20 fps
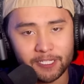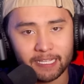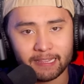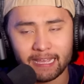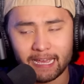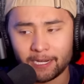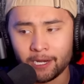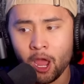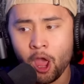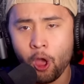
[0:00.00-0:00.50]
And
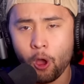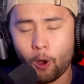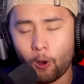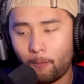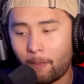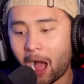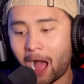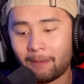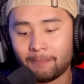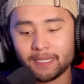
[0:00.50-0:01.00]
then
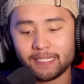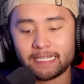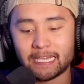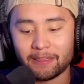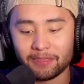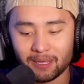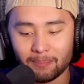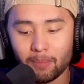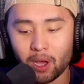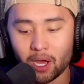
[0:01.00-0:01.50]
Obama
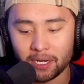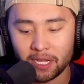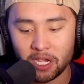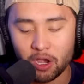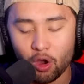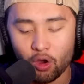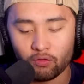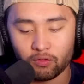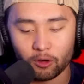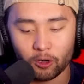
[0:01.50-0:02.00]
sent the money
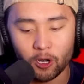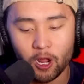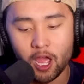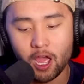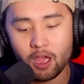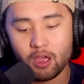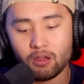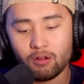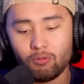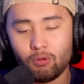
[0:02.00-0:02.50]
over.
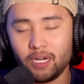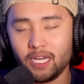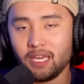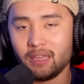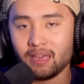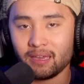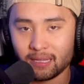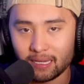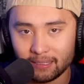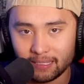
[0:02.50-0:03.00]
What do you
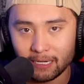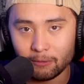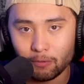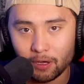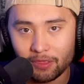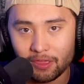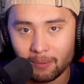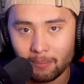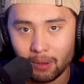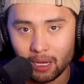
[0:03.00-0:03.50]
think they did
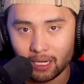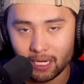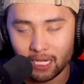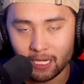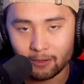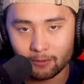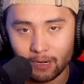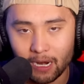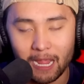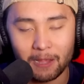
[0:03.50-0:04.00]
with the
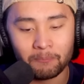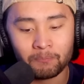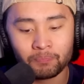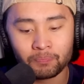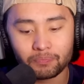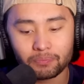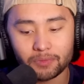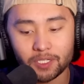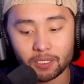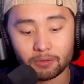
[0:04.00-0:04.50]
money? Right.
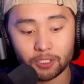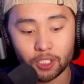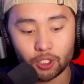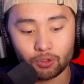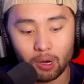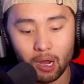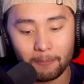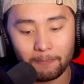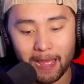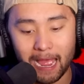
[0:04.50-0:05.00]
So
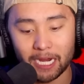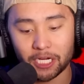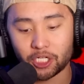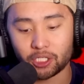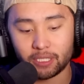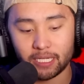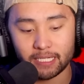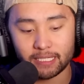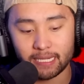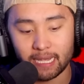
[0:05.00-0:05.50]
Trump
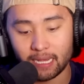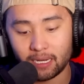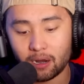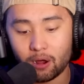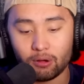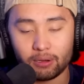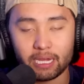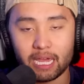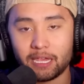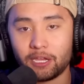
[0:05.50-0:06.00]
actually said,
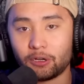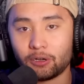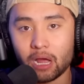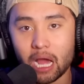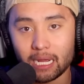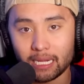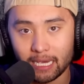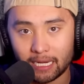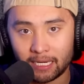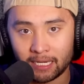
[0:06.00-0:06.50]
OK, you're
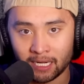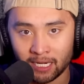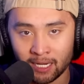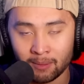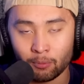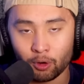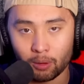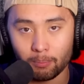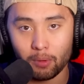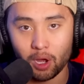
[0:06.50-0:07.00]
not getting any
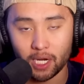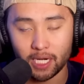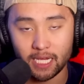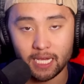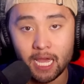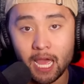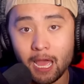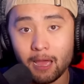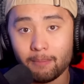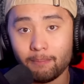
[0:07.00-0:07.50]
more
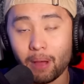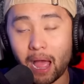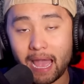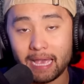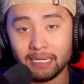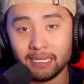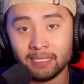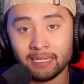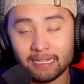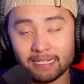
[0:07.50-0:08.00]
money.
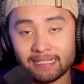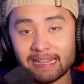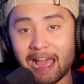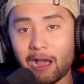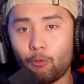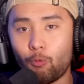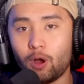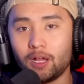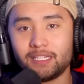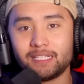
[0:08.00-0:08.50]
Biden is
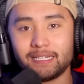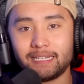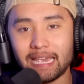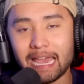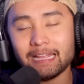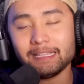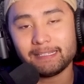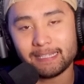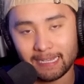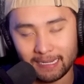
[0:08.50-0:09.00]
now once
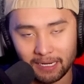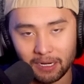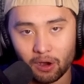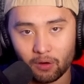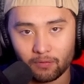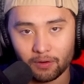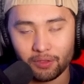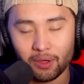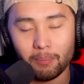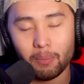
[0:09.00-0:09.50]
again sending
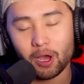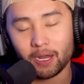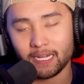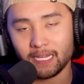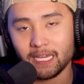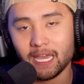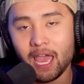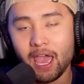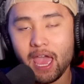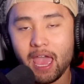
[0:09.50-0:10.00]
over the money.